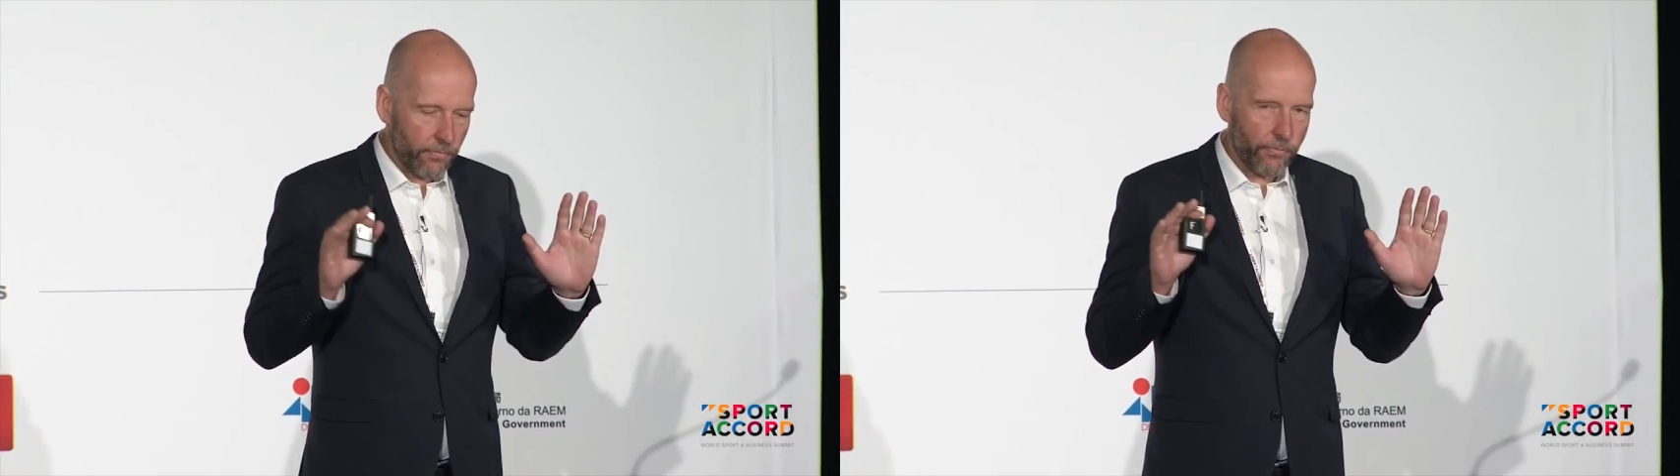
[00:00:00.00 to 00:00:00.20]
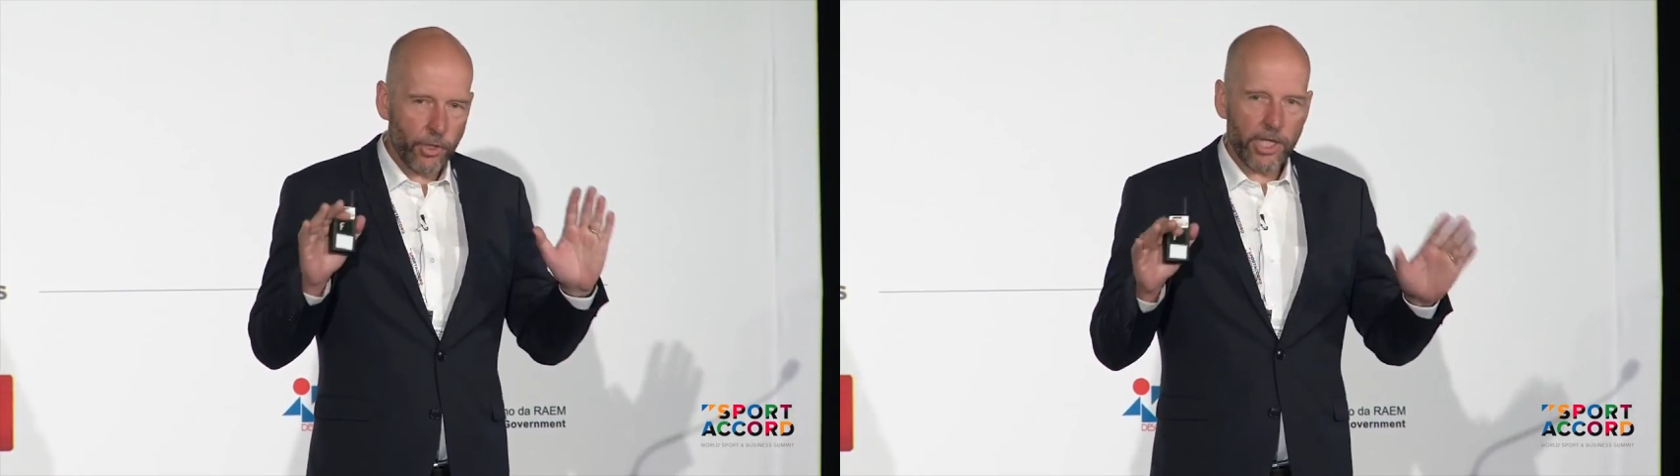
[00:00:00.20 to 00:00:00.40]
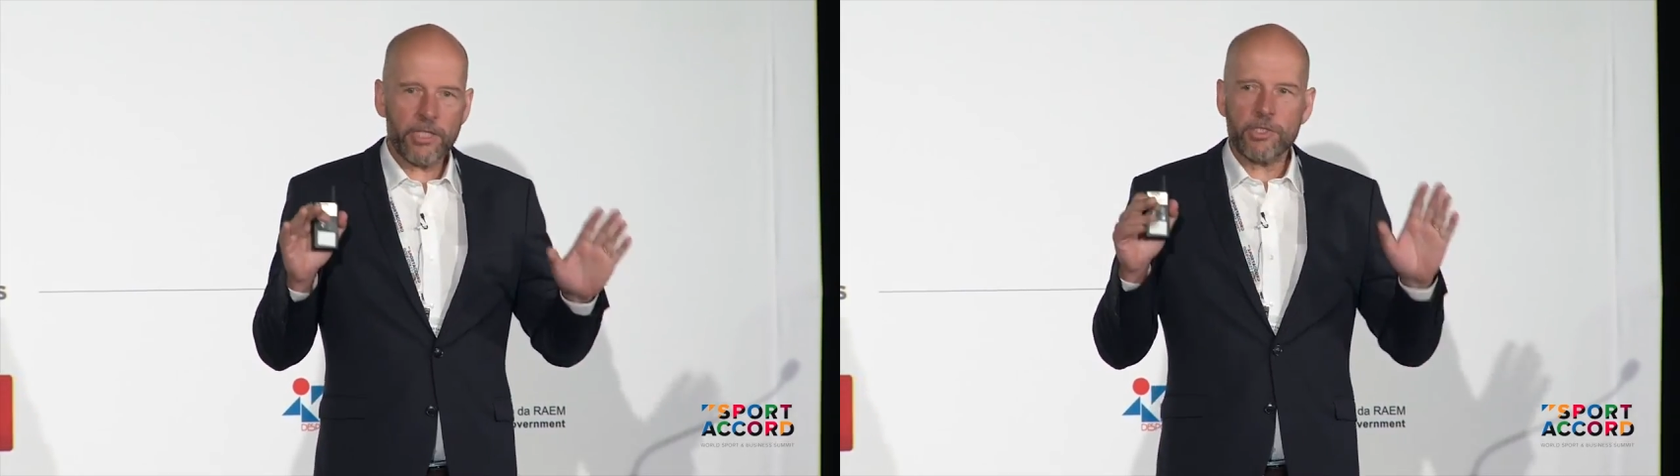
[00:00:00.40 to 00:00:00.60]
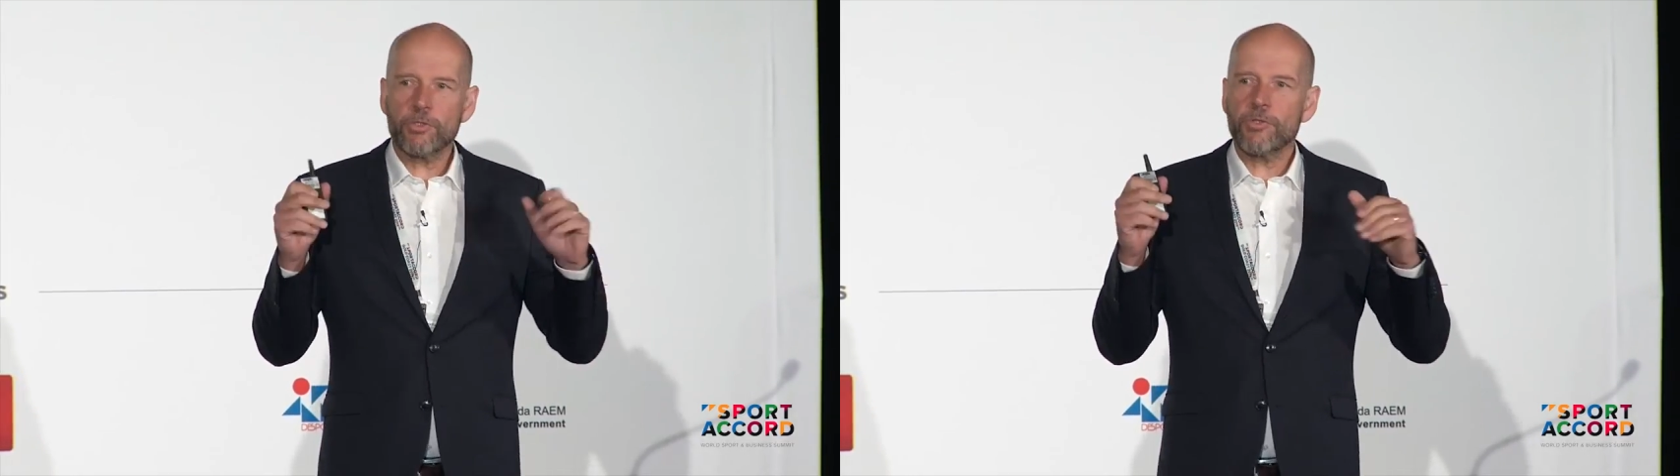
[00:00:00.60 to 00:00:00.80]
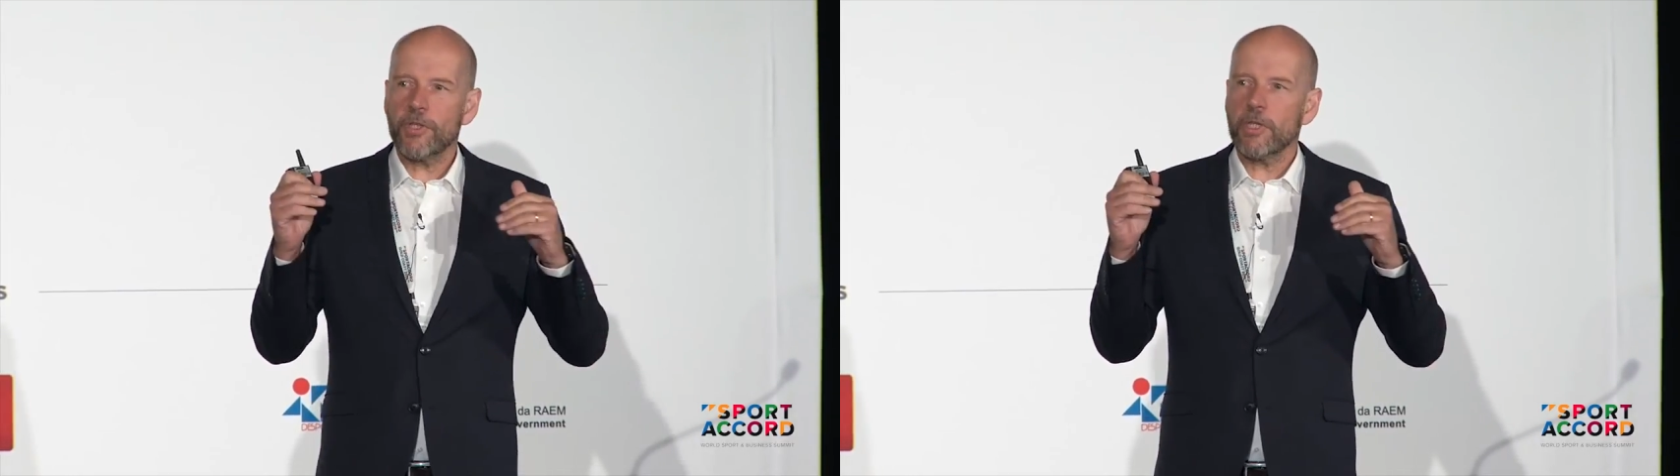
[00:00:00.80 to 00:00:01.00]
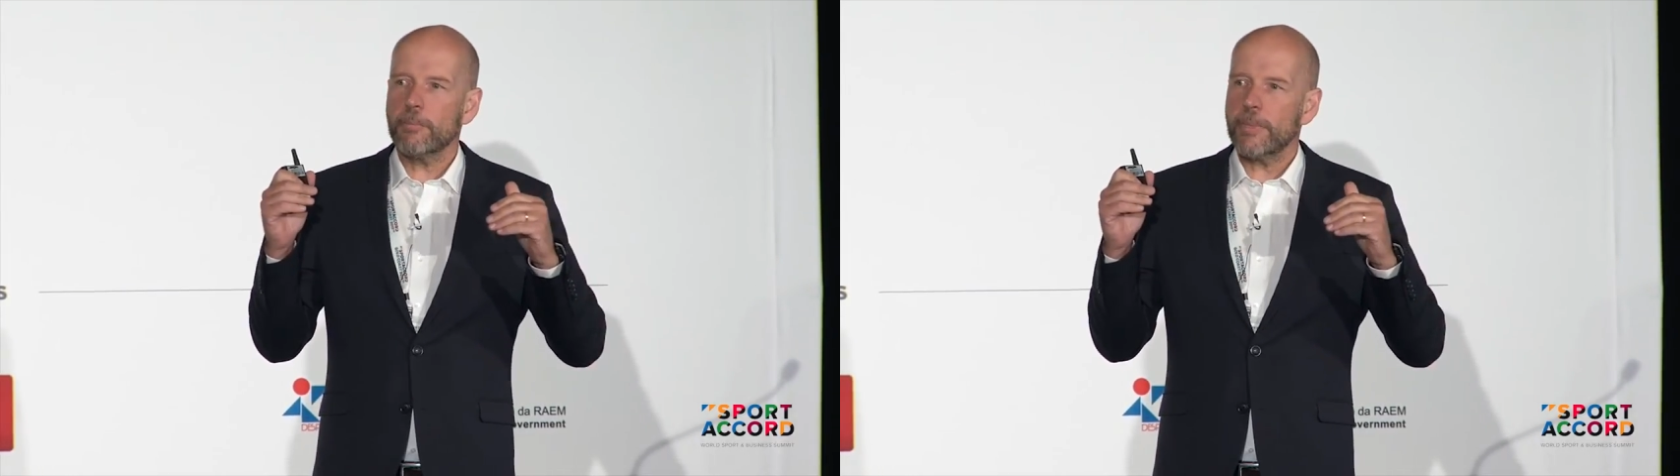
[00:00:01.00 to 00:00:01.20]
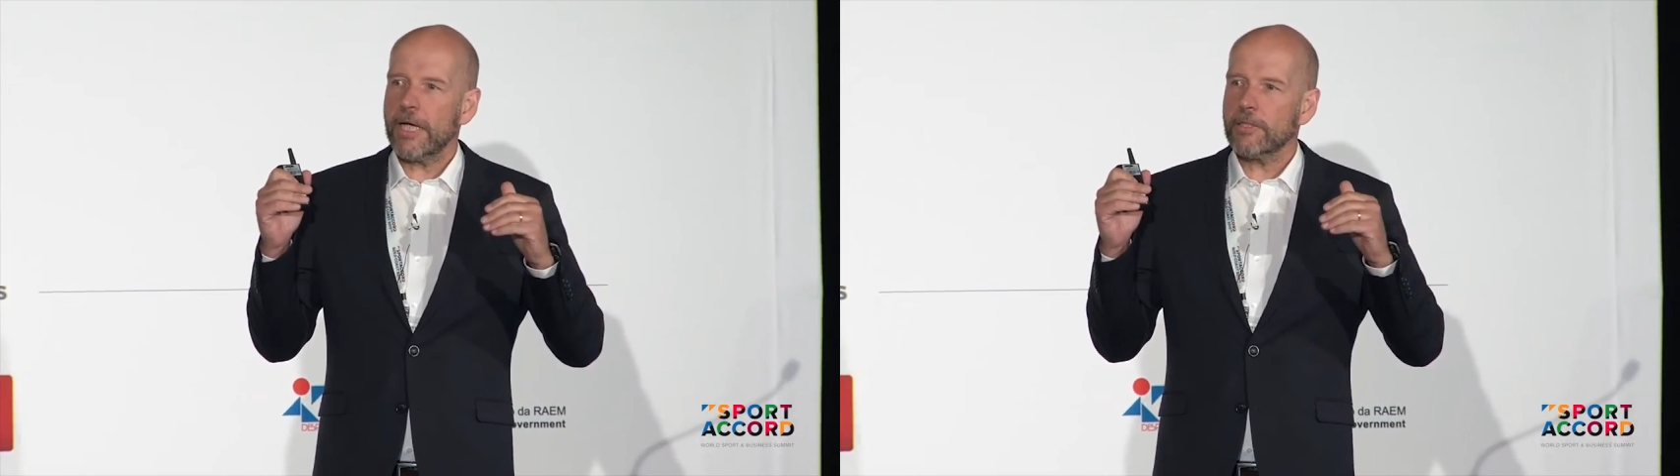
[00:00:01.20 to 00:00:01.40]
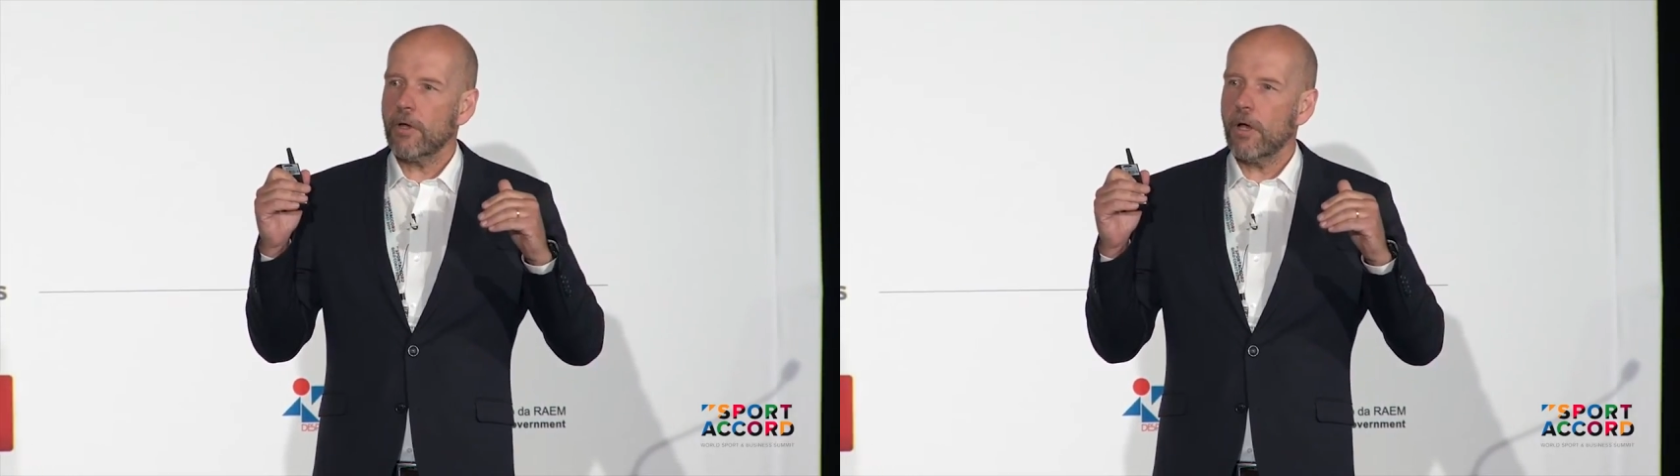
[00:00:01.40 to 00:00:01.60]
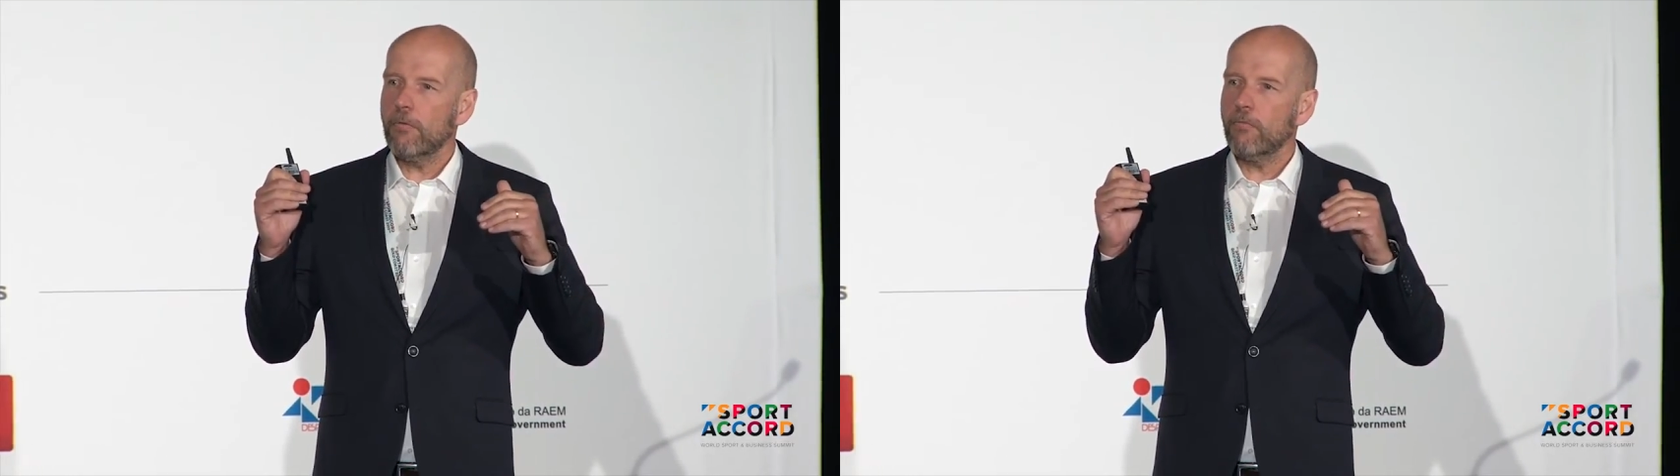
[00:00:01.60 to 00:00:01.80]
Forget to think about